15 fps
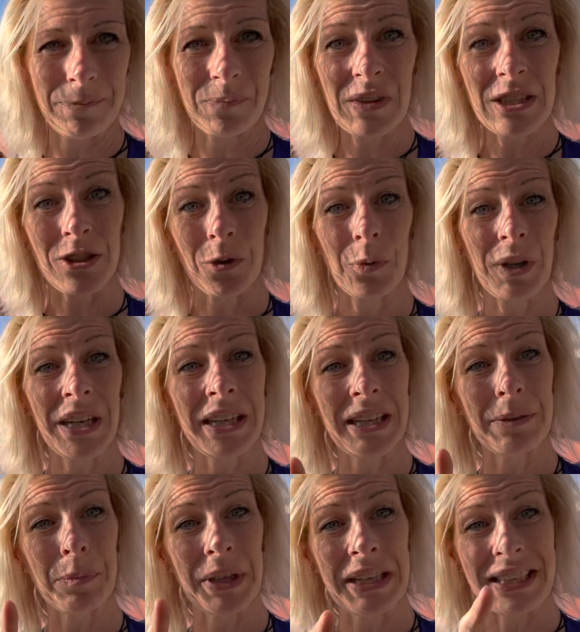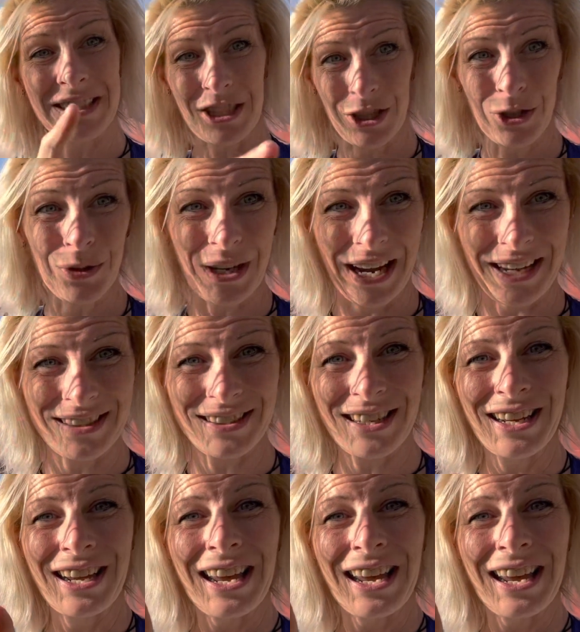So we're gonna bring it to you guys